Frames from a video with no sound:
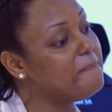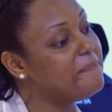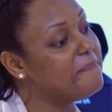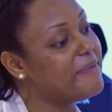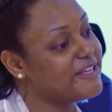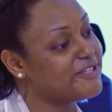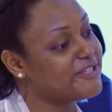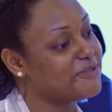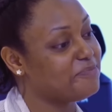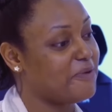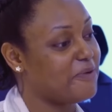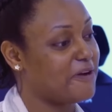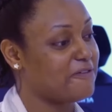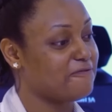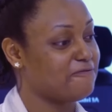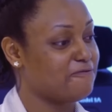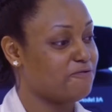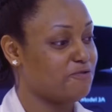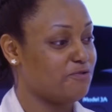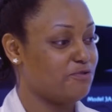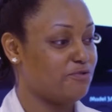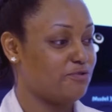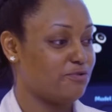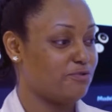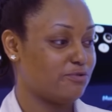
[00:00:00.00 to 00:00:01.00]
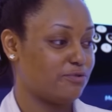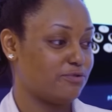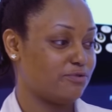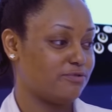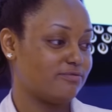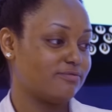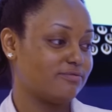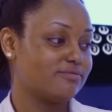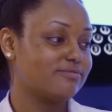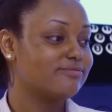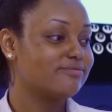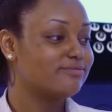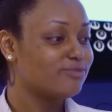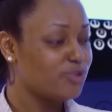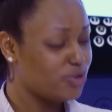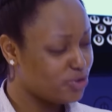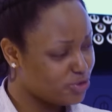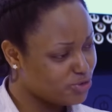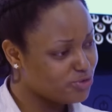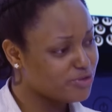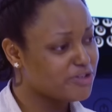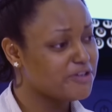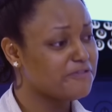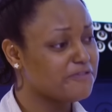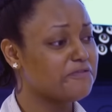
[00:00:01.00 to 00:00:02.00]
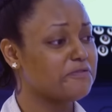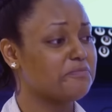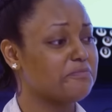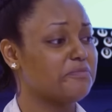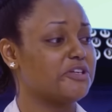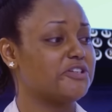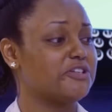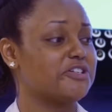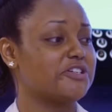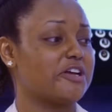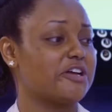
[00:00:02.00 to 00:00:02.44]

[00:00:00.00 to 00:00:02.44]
the best man for you. You should give him a